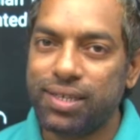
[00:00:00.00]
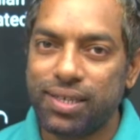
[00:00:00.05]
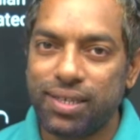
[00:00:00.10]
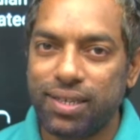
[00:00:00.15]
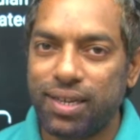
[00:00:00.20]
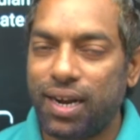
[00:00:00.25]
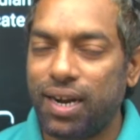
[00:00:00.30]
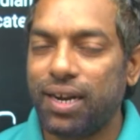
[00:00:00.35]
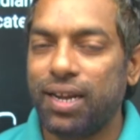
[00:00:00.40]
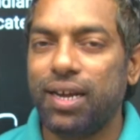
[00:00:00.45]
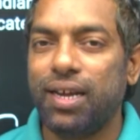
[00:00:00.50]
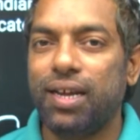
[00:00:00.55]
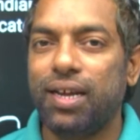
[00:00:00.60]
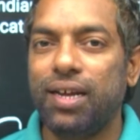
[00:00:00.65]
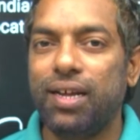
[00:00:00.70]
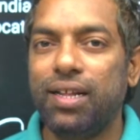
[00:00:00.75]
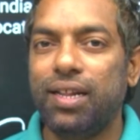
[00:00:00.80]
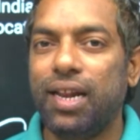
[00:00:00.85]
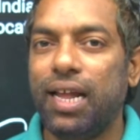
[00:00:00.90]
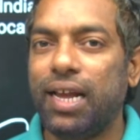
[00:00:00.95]
not
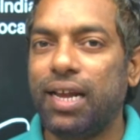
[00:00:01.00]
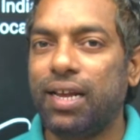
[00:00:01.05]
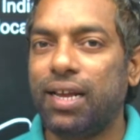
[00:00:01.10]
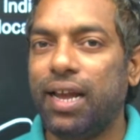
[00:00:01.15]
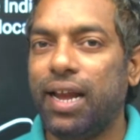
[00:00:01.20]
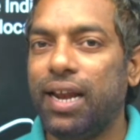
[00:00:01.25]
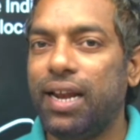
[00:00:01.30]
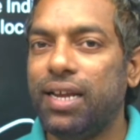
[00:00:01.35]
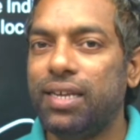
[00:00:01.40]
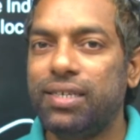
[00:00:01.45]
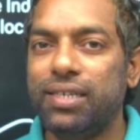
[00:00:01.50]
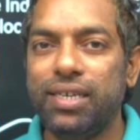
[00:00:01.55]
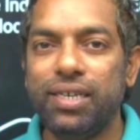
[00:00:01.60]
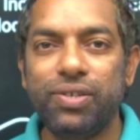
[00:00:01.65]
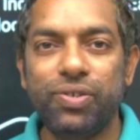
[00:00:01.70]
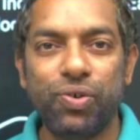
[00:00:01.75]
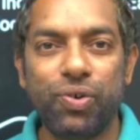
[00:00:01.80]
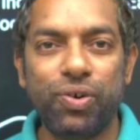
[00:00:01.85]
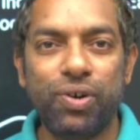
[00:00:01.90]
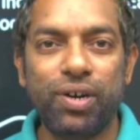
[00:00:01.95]
a like any
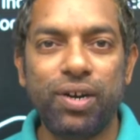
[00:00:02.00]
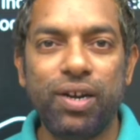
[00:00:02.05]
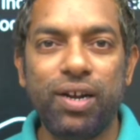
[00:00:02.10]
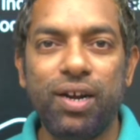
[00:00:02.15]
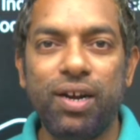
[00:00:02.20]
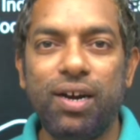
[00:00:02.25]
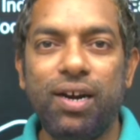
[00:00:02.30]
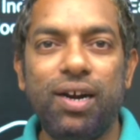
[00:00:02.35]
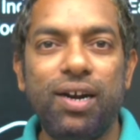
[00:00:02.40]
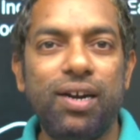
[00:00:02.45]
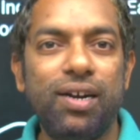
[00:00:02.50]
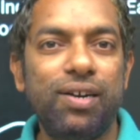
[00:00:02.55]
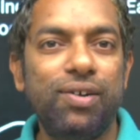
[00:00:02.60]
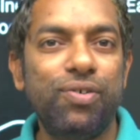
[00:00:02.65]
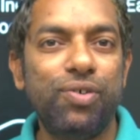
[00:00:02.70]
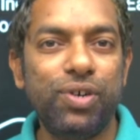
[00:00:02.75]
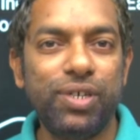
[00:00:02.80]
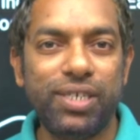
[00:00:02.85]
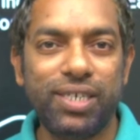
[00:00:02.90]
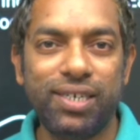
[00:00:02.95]
seashore or
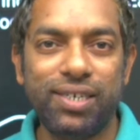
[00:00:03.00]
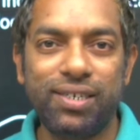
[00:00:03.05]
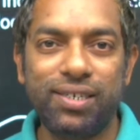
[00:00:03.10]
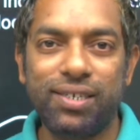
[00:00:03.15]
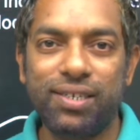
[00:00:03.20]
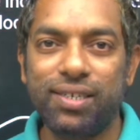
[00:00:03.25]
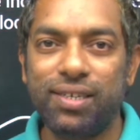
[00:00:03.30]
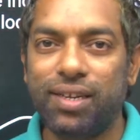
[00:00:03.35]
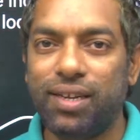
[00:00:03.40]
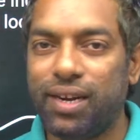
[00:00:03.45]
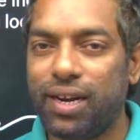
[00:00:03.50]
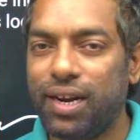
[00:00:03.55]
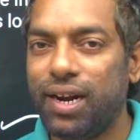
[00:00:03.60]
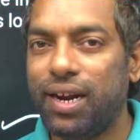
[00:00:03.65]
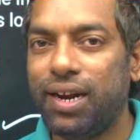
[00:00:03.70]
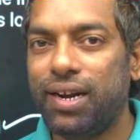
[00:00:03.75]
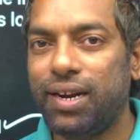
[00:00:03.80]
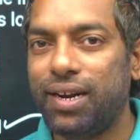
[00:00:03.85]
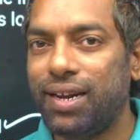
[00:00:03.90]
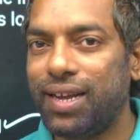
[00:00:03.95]
oceans
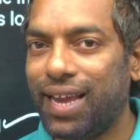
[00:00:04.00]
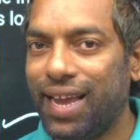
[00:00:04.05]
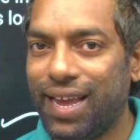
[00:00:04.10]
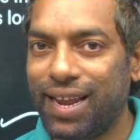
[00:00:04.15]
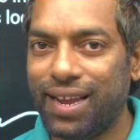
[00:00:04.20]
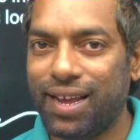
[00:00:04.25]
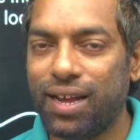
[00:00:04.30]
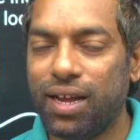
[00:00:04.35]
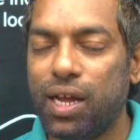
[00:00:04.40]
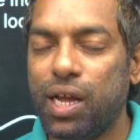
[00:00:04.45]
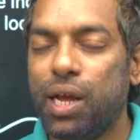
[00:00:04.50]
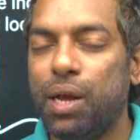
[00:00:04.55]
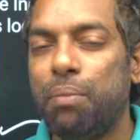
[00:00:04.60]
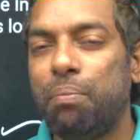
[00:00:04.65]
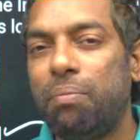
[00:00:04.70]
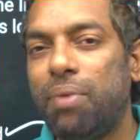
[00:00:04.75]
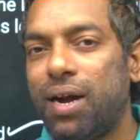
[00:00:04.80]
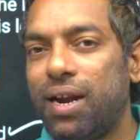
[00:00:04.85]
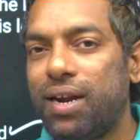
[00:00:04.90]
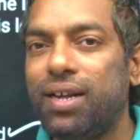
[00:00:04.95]
related area,
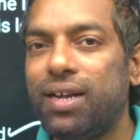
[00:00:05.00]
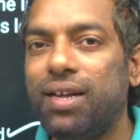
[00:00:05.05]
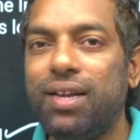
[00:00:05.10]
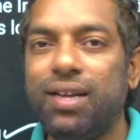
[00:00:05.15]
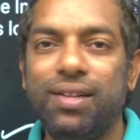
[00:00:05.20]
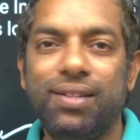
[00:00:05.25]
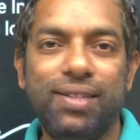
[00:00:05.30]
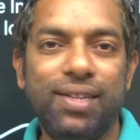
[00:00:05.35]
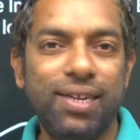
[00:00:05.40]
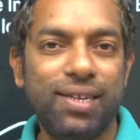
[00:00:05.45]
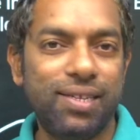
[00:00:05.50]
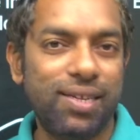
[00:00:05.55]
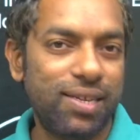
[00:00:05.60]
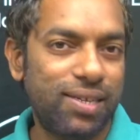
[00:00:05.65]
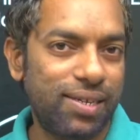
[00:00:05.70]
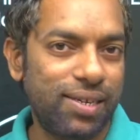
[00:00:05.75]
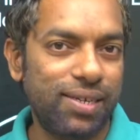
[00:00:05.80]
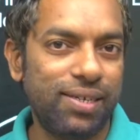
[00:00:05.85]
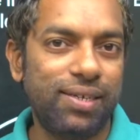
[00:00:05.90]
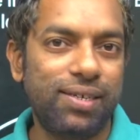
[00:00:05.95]
but there is a
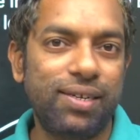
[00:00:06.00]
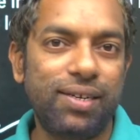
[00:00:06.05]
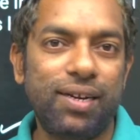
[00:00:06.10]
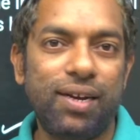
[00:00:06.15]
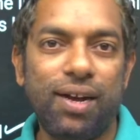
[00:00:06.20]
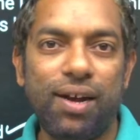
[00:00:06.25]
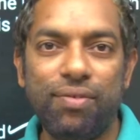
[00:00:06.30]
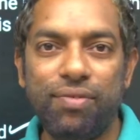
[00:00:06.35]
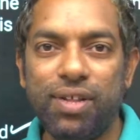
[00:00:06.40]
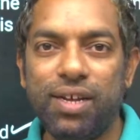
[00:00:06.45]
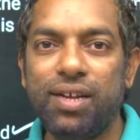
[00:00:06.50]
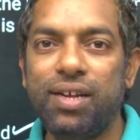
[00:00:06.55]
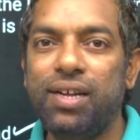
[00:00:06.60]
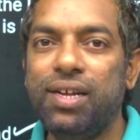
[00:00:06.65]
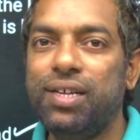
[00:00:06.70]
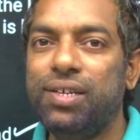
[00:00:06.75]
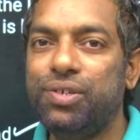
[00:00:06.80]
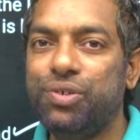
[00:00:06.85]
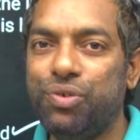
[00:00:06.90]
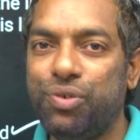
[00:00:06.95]
center of the
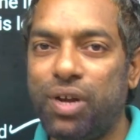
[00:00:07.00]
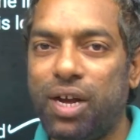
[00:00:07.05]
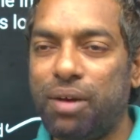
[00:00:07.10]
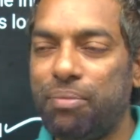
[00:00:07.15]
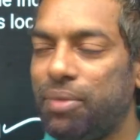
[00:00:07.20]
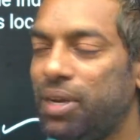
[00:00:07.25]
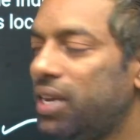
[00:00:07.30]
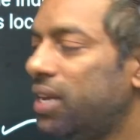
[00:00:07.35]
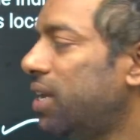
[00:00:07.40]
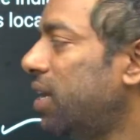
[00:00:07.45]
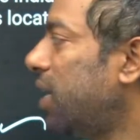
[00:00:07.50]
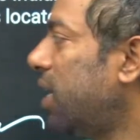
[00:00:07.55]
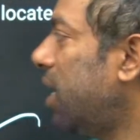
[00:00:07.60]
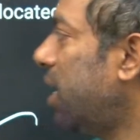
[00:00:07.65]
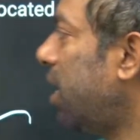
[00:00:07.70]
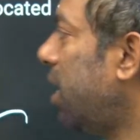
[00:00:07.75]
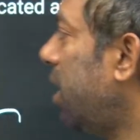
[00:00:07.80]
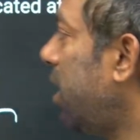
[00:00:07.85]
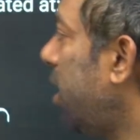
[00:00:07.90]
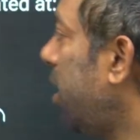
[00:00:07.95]
Tsunami
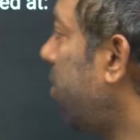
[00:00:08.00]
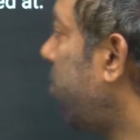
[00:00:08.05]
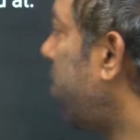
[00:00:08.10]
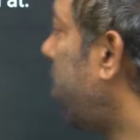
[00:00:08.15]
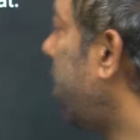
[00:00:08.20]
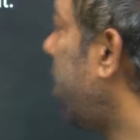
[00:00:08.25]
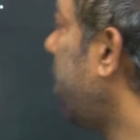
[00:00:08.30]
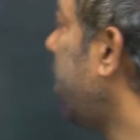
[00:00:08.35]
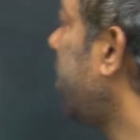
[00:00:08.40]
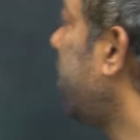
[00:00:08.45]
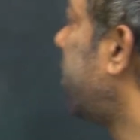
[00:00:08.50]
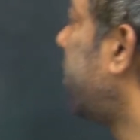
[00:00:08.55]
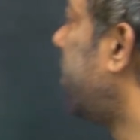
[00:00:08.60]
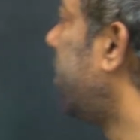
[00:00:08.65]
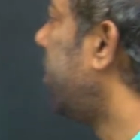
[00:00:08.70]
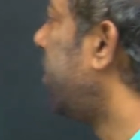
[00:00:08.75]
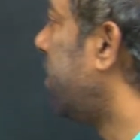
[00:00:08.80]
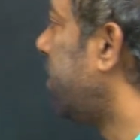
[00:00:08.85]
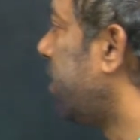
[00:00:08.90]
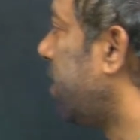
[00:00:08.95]
Early Warning
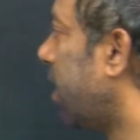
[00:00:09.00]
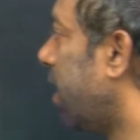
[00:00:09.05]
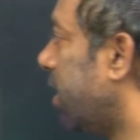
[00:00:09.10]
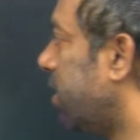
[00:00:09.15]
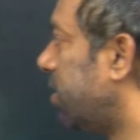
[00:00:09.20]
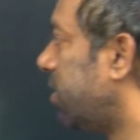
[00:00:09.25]
Center, guys.